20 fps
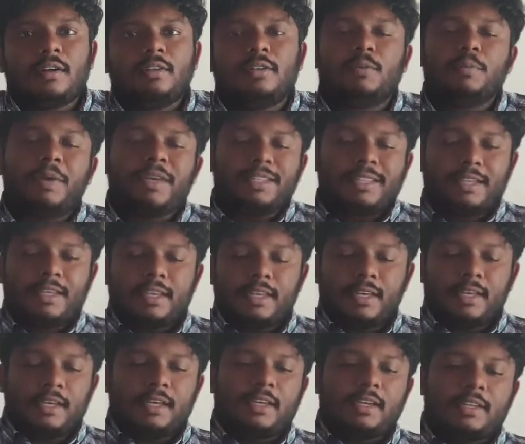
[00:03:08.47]
So
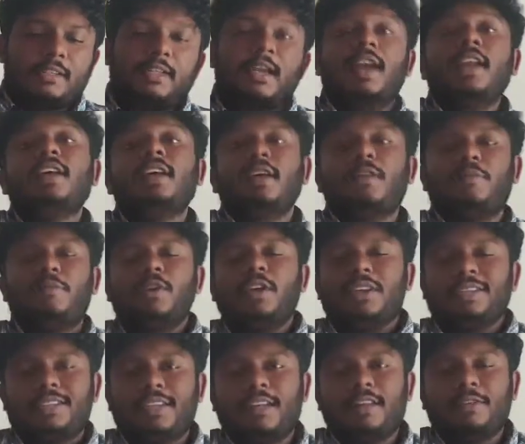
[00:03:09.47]
basically, standing up for
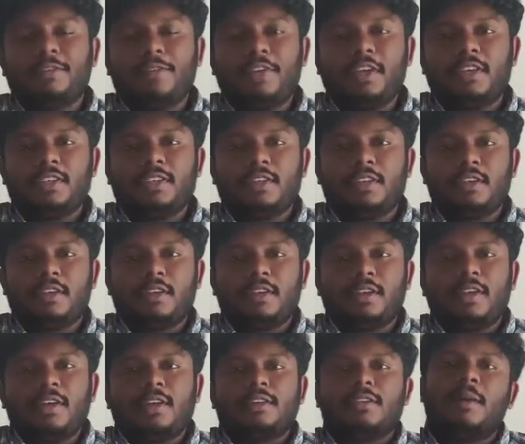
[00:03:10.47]
yourself is,
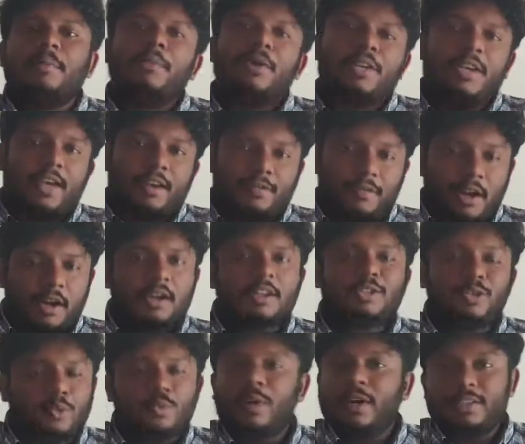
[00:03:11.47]
somebody have
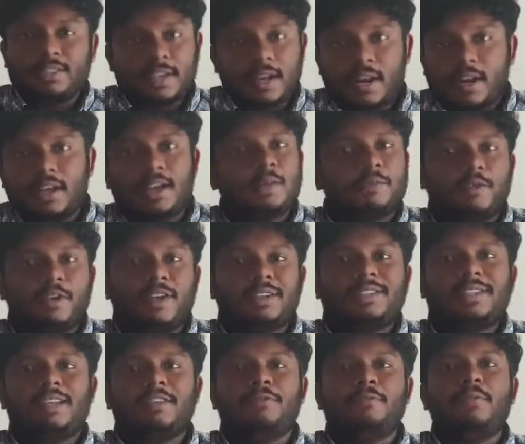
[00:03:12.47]
understood what standing up for
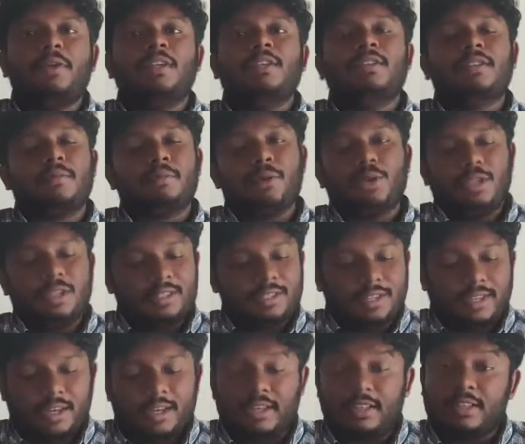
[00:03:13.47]
yourself means, somebody is
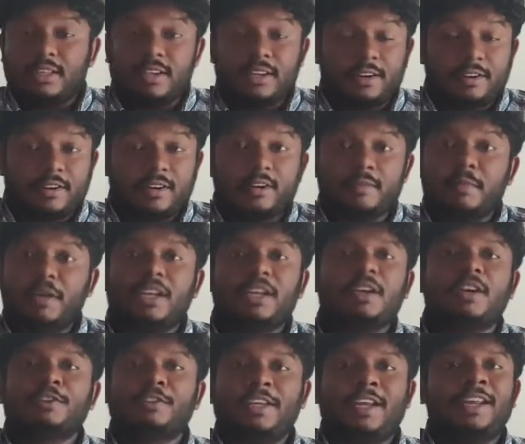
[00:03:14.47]
taking the literal meaning
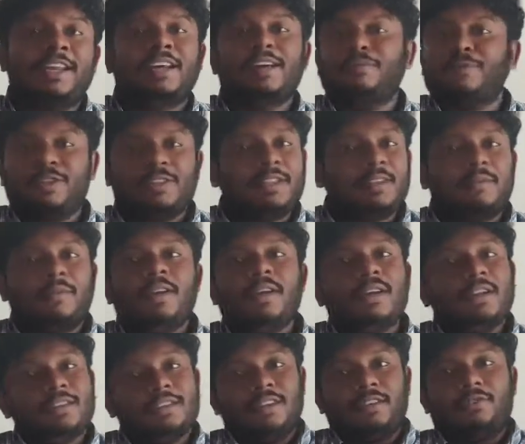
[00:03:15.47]
of standing up for
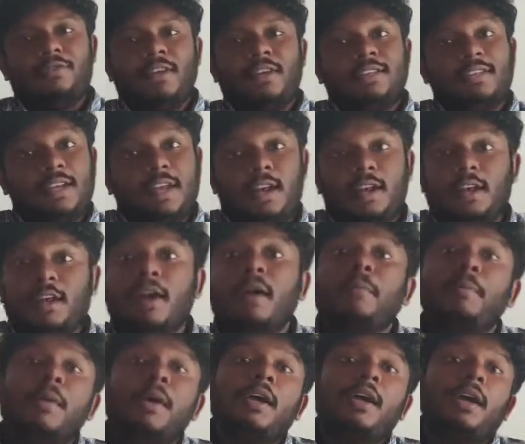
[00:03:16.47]
themselves and standing
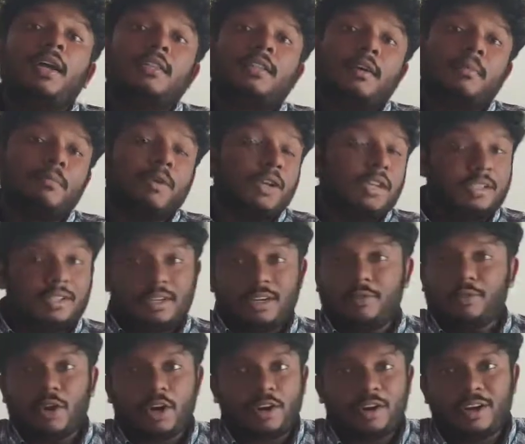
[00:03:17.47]
up, and somebody is still
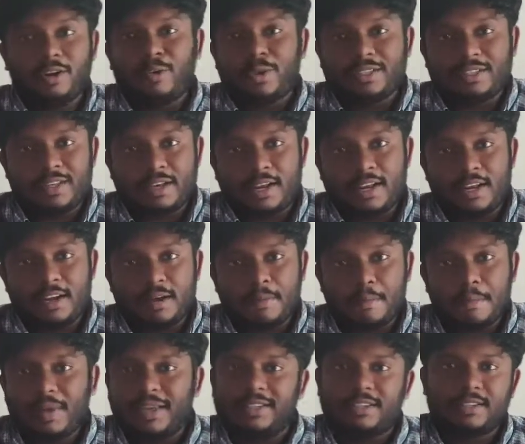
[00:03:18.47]
wondering what standing up
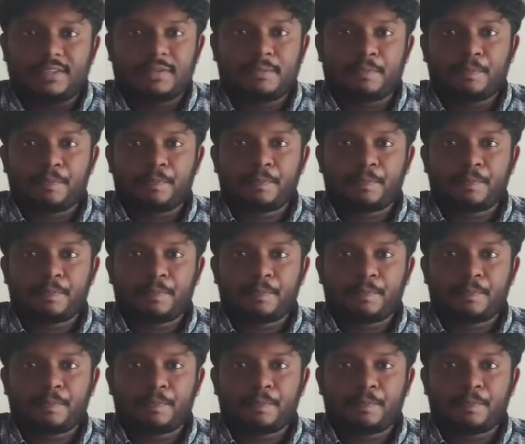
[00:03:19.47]
means.